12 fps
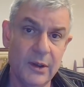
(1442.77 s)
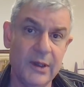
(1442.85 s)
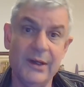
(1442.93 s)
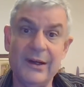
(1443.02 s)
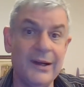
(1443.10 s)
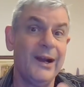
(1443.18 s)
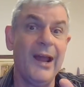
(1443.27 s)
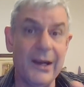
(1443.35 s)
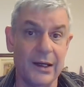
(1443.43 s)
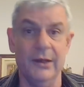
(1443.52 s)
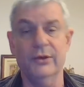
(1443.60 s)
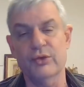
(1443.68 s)
and
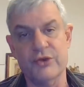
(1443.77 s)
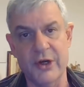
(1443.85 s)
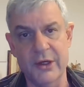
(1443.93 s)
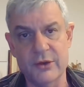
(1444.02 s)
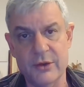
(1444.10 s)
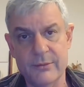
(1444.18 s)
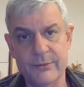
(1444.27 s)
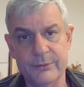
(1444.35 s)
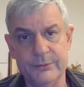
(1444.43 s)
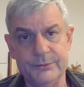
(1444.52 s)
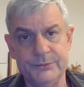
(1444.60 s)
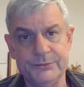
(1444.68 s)
unlikely to change.
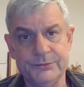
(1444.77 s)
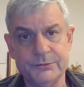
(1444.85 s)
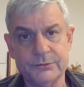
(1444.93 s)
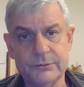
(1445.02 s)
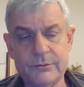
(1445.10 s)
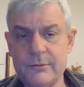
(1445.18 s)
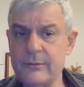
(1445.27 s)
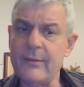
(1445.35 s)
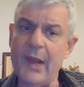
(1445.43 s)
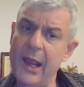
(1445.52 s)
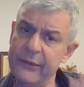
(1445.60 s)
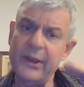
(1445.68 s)

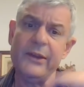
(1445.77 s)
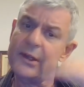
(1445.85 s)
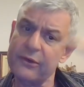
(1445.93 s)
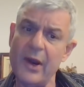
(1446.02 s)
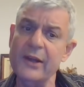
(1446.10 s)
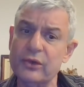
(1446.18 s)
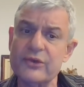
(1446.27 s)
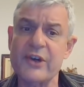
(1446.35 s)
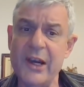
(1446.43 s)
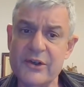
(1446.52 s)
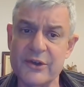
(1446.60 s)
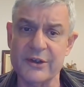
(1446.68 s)
And then they try to
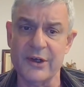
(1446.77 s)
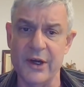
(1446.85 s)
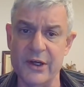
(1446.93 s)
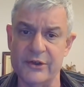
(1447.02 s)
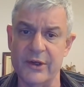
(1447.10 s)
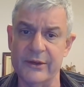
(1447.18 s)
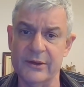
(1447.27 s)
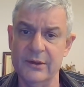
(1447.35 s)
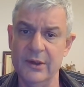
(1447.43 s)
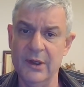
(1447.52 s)
change each other.